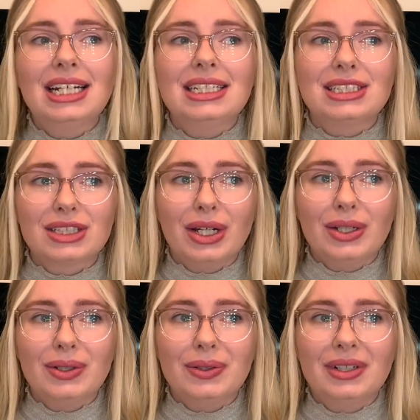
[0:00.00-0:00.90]

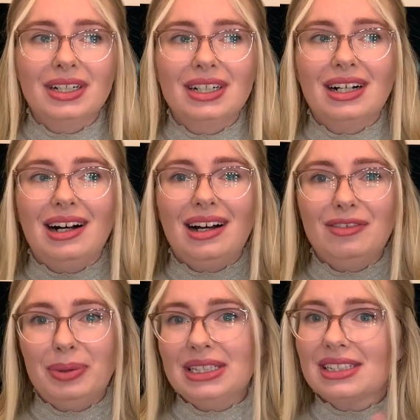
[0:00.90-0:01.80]
So I've
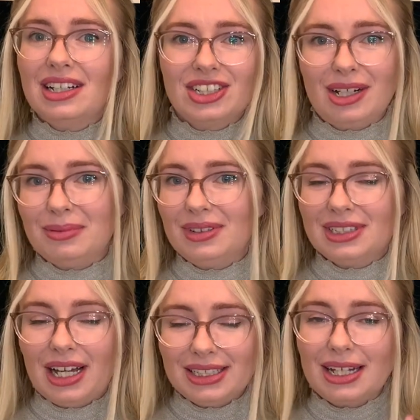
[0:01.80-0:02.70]
been sizing up
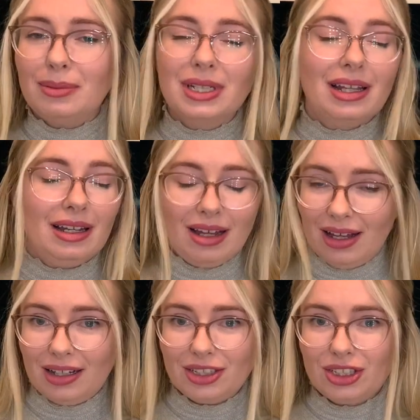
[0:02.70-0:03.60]
to the
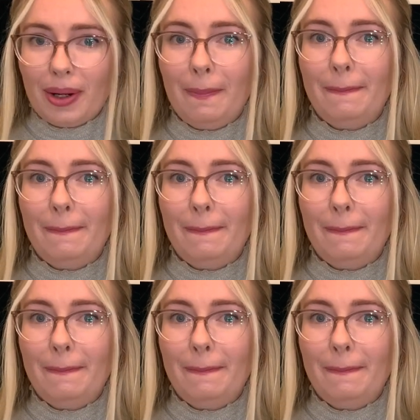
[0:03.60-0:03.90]
large,